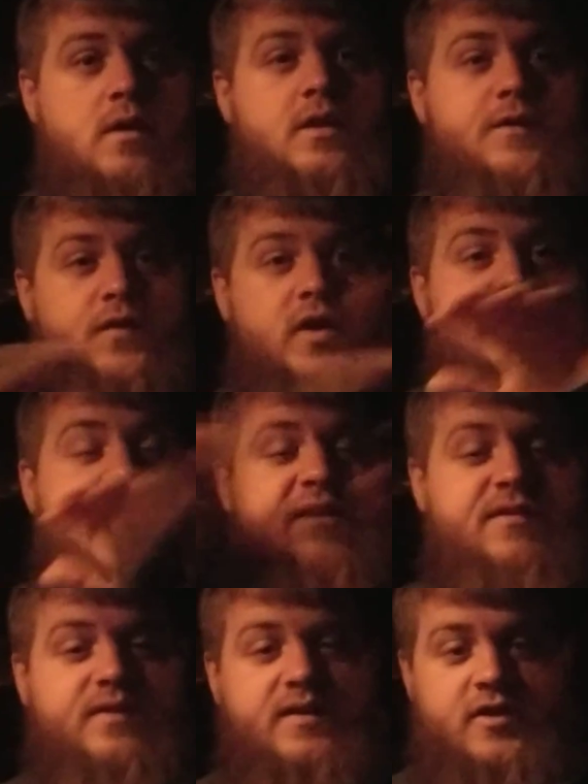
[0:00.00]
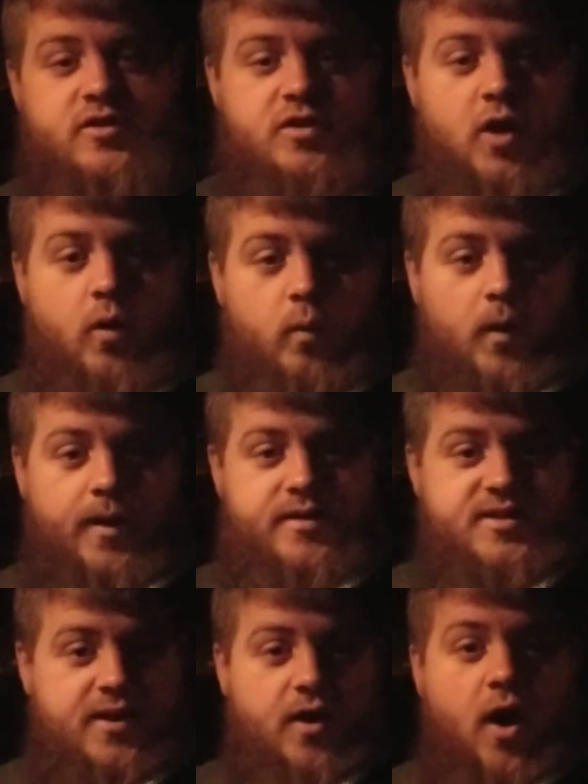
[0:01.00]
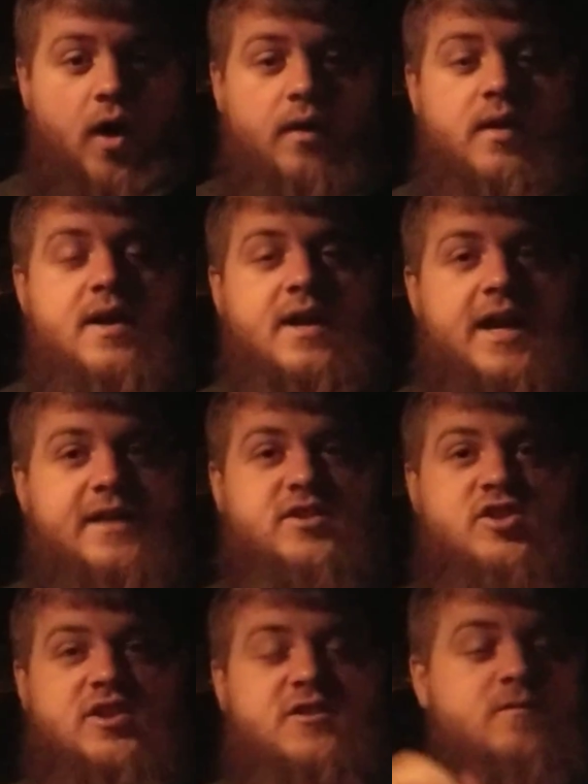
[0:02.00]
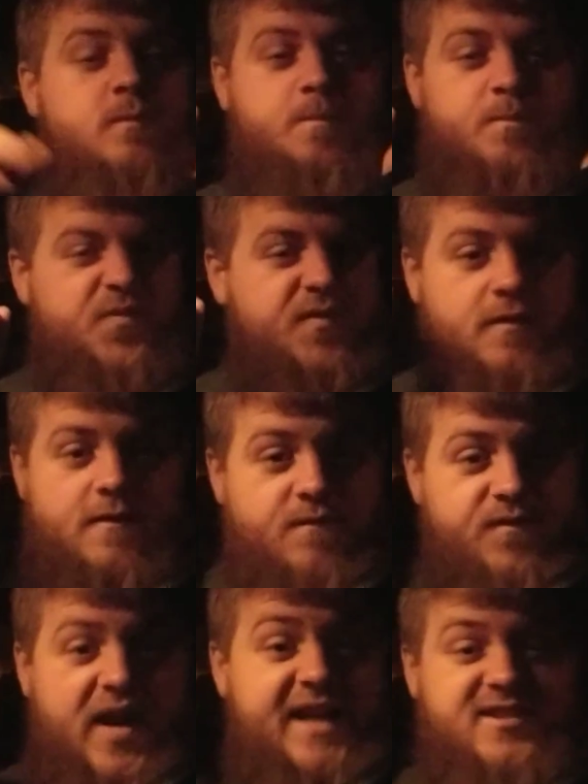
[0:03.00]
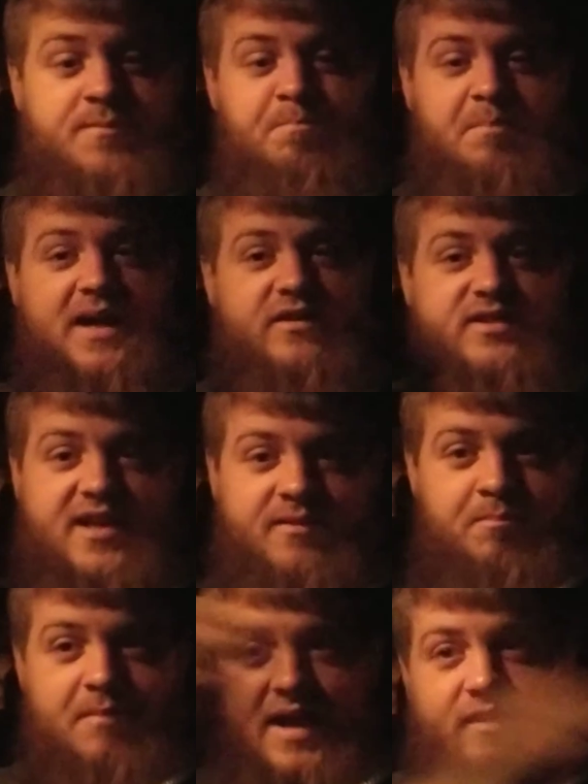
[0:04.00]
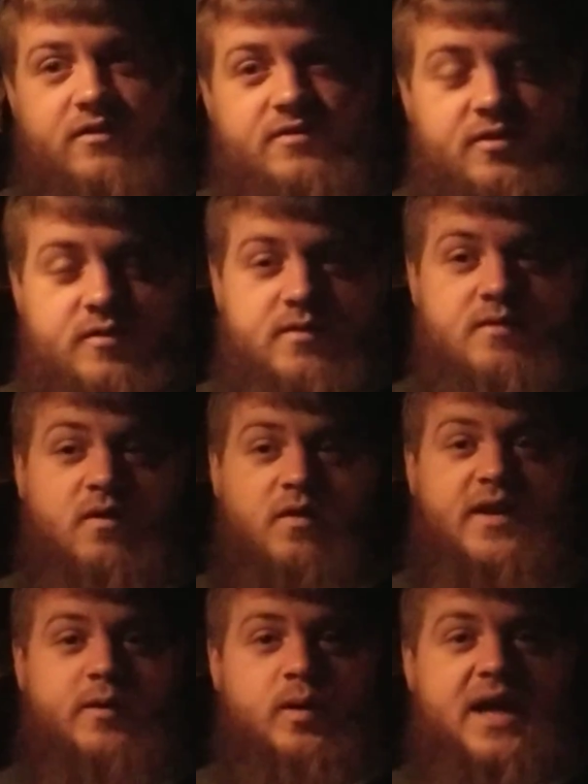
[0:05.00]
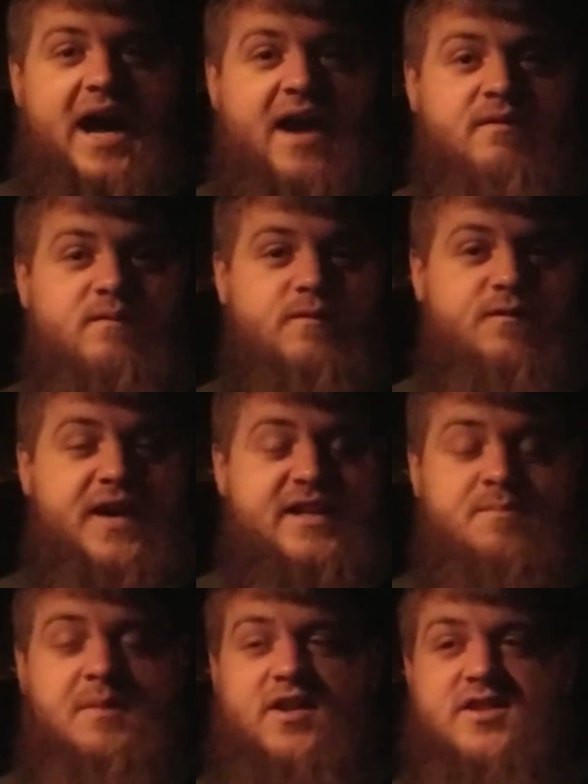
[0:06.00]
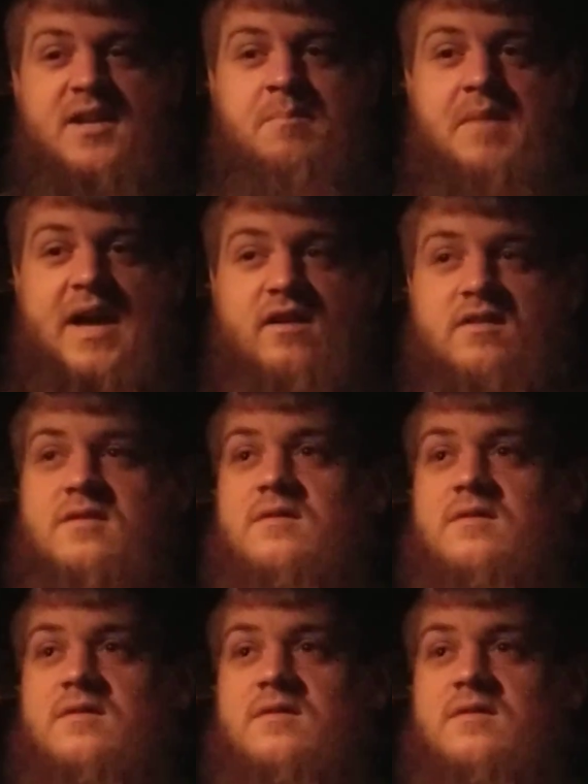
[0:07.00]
there's no words at all. It's just face-melting metal, dude. Liquid hot, face-melting metal.